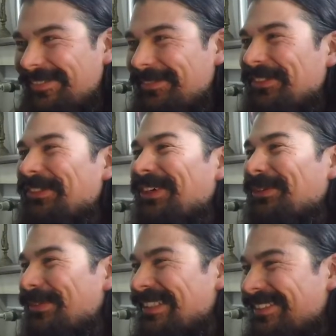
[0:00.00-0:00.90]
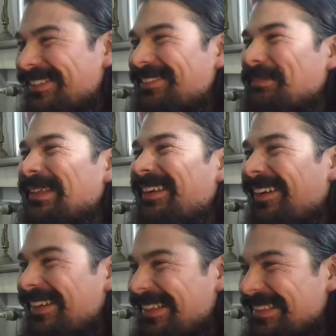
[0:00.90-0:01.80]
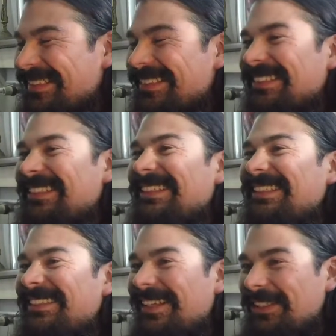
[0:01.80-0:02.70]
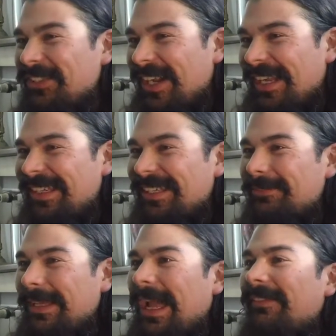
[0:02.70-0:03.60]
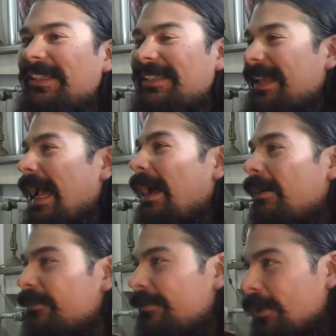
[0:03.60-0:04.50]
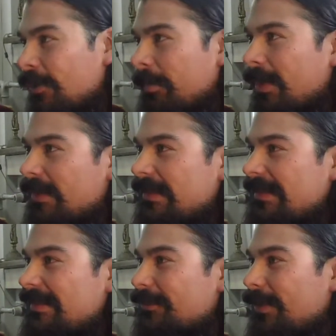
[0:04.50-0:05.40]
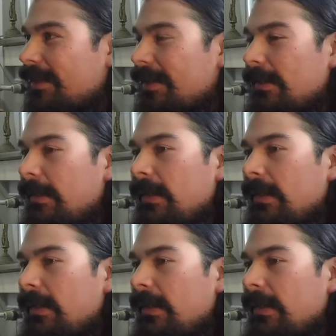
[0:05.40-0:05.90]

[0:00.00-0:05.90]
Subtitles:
from UXReal has been on it. She's tried it. We have these high on flow parties where